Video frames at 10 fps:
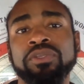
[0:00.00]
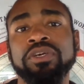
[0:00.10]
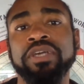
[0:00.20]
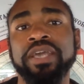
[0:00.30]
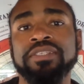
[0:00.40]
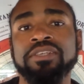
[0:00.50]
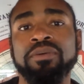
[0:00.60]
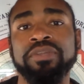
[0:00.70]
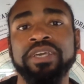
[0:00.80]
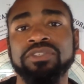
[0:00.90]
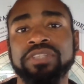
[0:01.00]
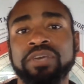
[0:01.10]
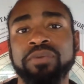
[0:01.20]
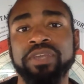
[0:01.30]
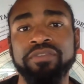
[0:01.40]
look at some of the answers
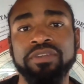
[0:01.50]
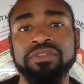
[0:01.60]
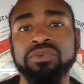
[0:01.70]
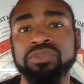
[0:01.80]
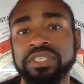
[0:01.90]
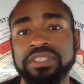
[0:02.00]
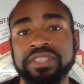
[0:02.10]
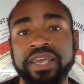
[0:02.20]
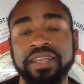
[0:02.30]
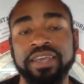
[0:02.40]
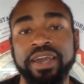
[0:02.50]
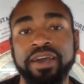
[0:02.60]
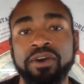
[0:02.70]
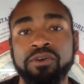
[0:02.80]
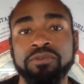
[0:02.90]
that were given, you will see exactly
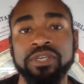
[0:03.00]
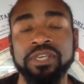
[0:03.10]
how